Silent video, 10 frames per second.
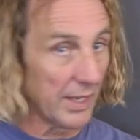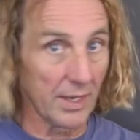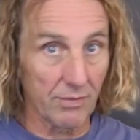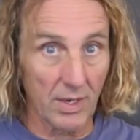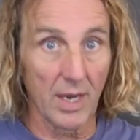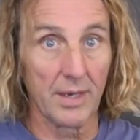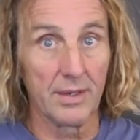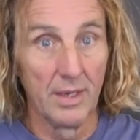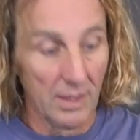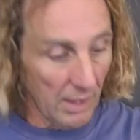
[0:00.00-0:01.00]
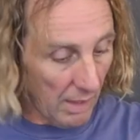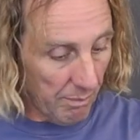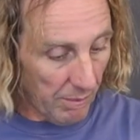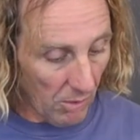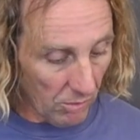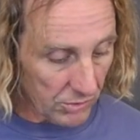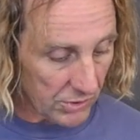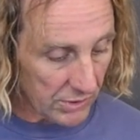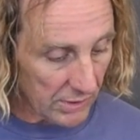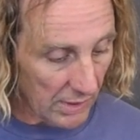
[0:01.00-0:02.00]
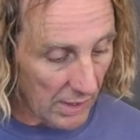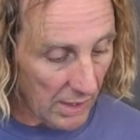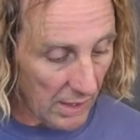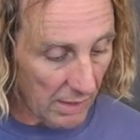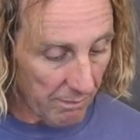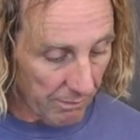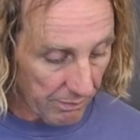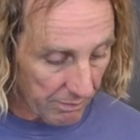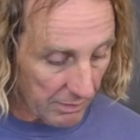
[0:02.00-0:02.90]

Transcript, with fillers: And I've got a pulse um,